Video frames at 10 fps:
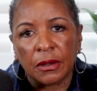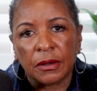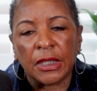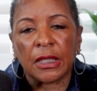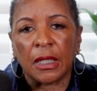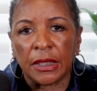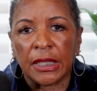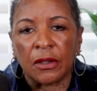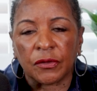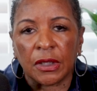than
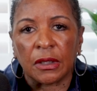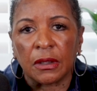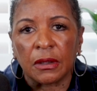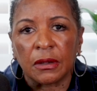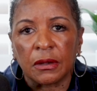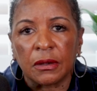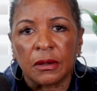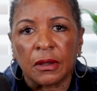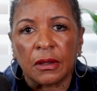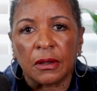unhealthy.
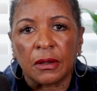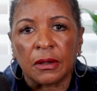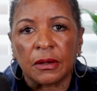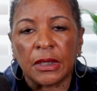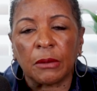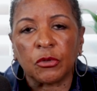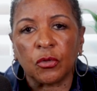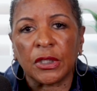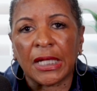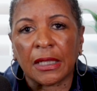That I'm
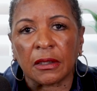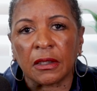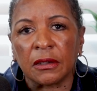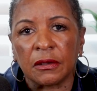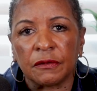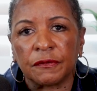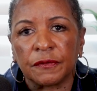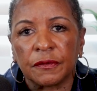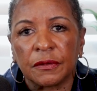doing it out of love.